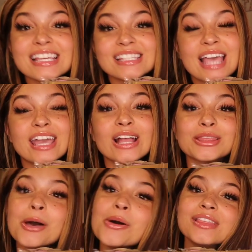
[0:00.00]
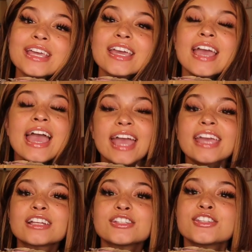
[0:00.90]
is a clothing
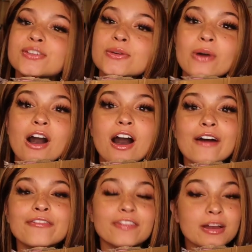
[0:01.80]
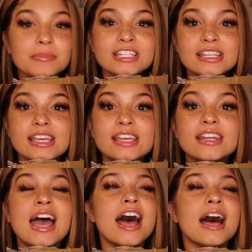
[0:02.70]
and shoe haul from
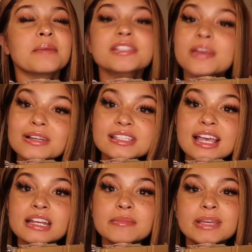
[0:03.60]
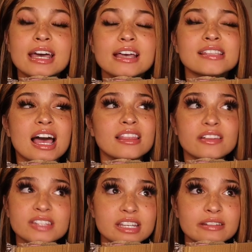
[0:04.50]
SHEIN. I'm so excited because I
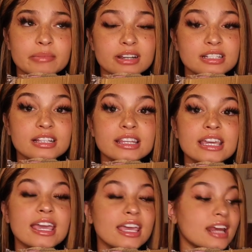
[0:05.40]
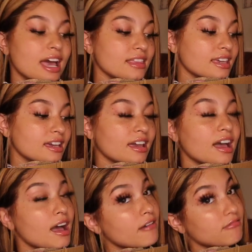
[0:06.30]
love SHEIN personally, and I think
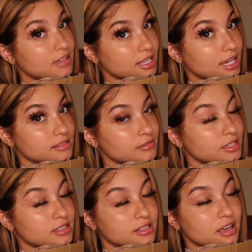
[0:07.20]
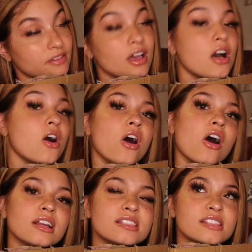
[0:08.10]
I really got some good stuff.
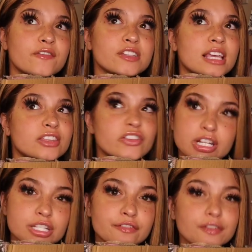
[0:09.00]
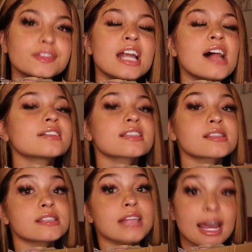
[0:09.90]
All this stuff was like $350. This is
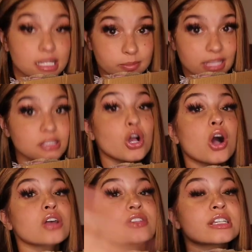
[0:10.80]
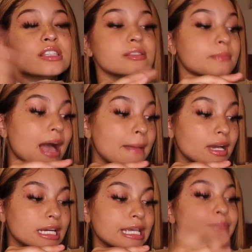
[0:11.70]
not a sponsor haul, so this is my
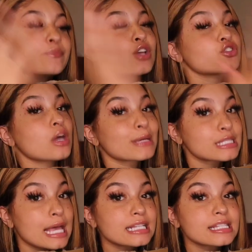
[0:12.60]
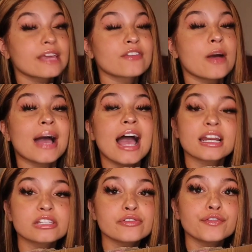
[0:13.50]
money. I'm excited to give y'all my
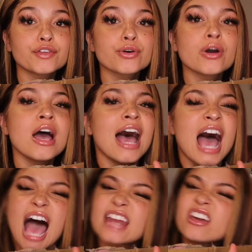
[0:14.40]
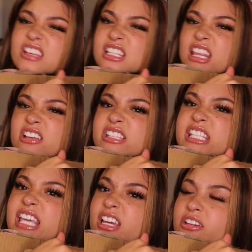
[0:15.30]
honest review. I know there's a little
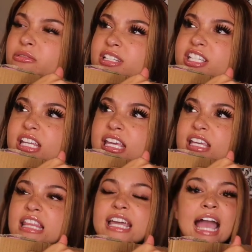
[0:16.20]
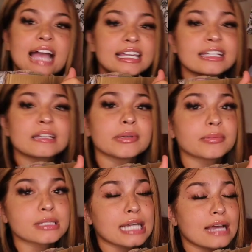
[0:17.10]
scandal with SHEIN, like hacking into
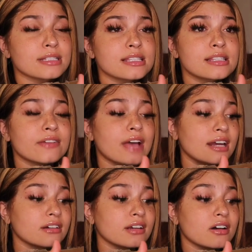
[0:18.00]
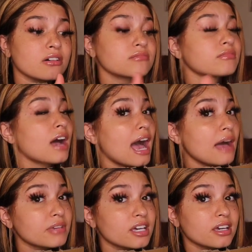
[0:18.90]
people's accounts and stuff. I don't know.
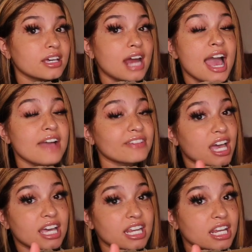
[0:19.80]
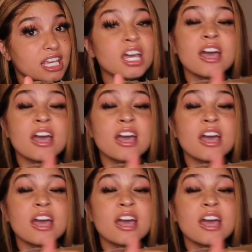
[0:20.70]
I'm good. I haven't gotten any